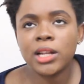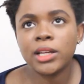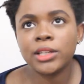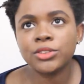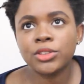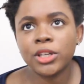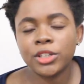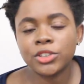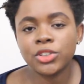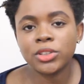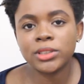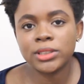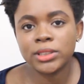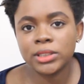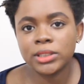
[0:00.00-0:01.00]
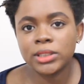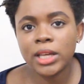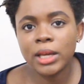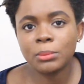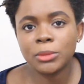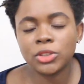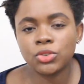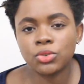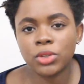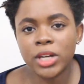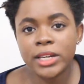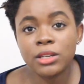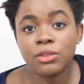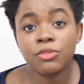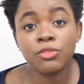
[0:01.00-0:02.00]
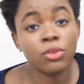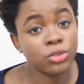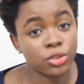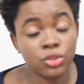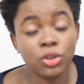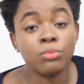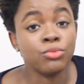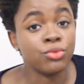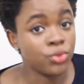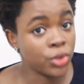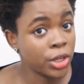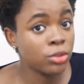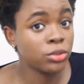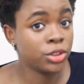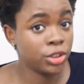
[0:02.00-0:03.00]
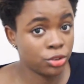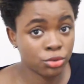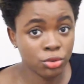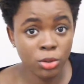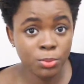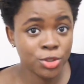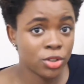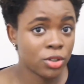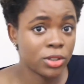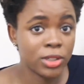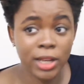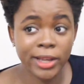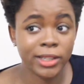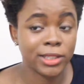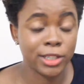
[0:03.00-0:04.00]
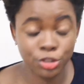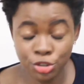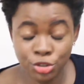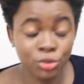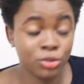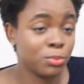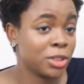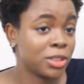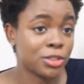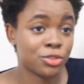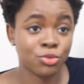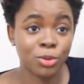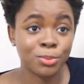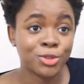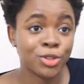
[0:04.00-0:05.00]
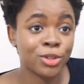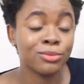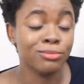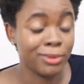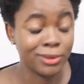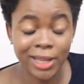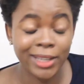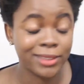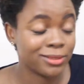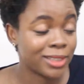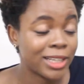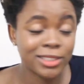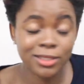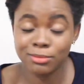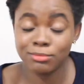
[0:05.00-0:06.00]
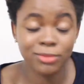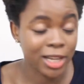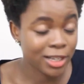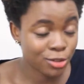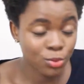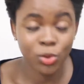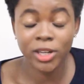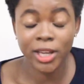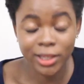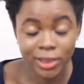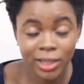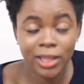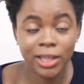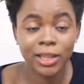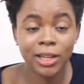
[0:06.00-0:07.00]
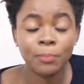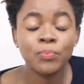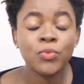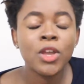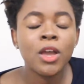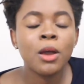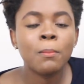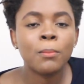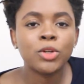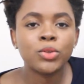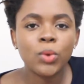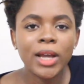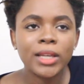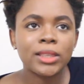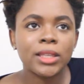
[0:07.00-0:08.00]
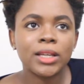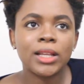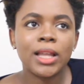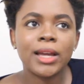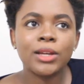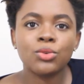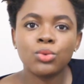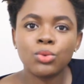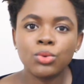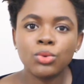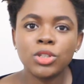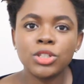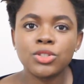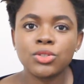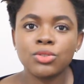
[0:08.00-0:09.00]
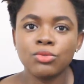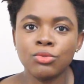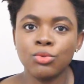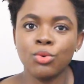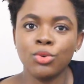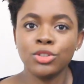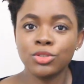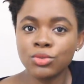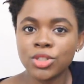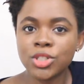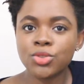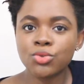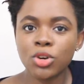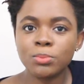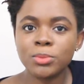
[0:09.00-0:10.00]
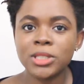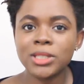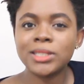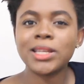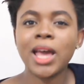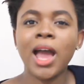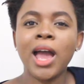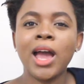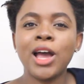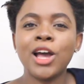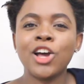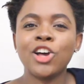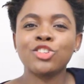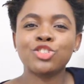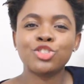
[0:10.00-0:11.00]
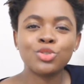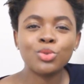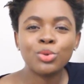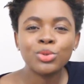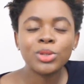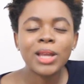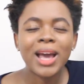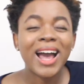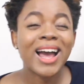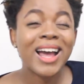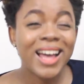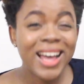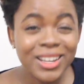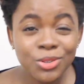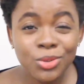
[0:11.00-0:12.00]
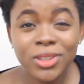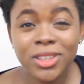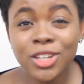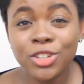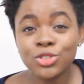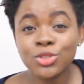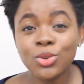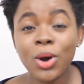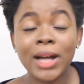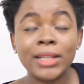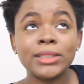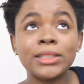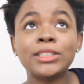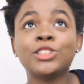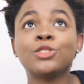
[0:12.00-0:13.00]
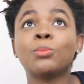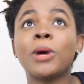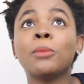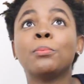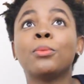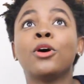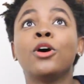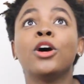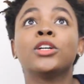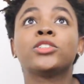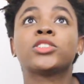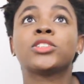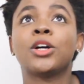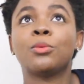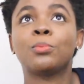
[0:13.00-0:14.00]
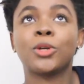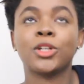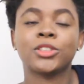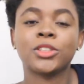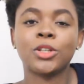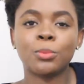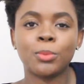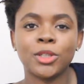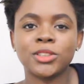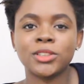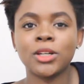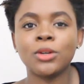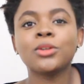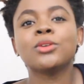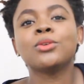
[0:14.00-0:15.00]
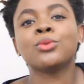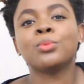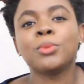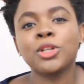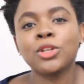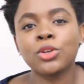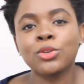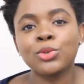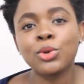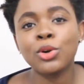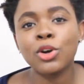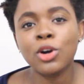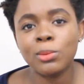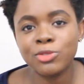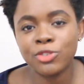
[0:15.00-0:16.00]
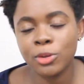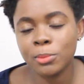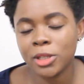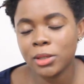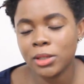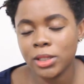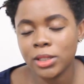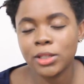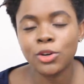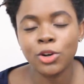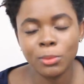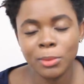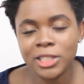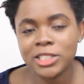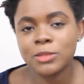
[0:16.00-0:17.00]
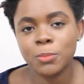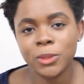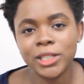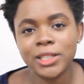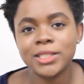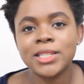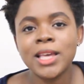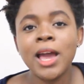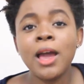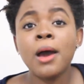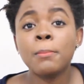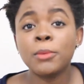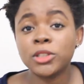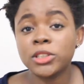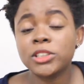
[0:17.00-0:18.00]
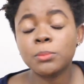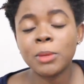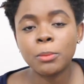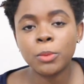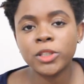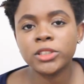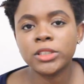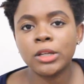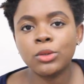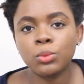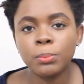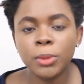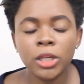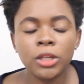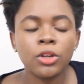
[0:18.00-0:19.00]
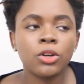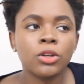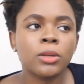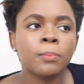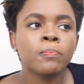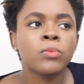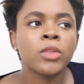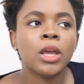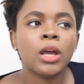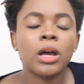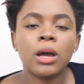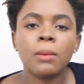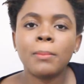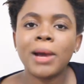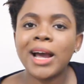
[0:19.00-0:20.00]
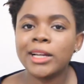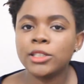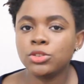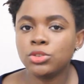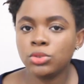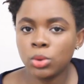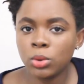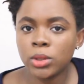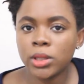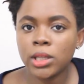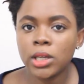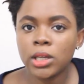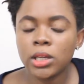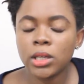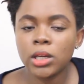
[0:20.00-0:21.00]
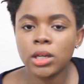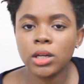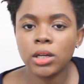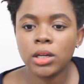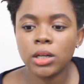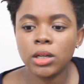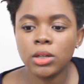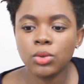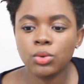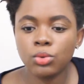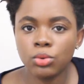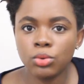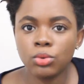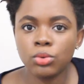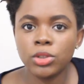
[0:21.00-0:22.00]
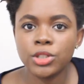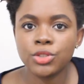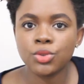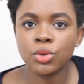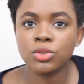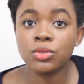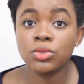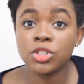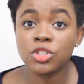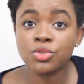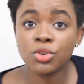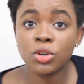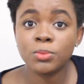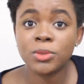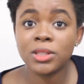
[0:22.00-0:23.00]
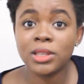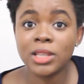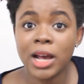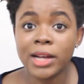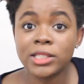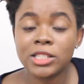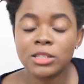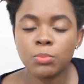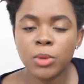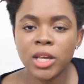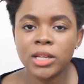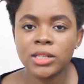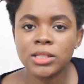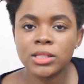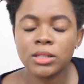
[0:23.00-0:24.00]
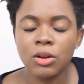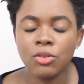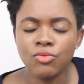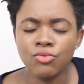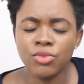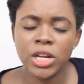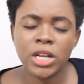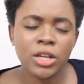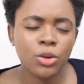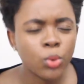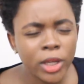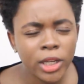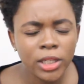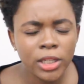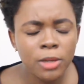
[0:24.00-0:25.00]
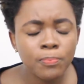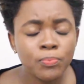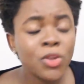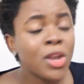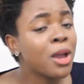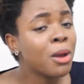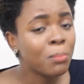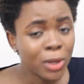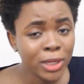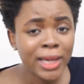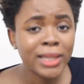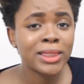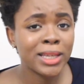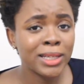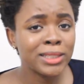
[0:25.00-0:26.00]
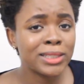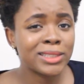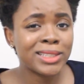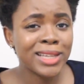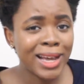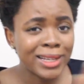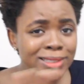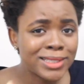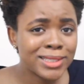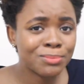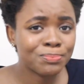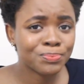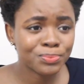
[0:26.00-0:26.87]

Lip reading: education system is ready for some real disruption. Like there should be disruption, like that's what I think. But do I think like Google is going to disrupt it soon? I don't so, and this is my personal opinion. Don't come for me in the comments, please, but this is my personal opinion. I don't think Google is going to disrupt that space really quickly, but I think that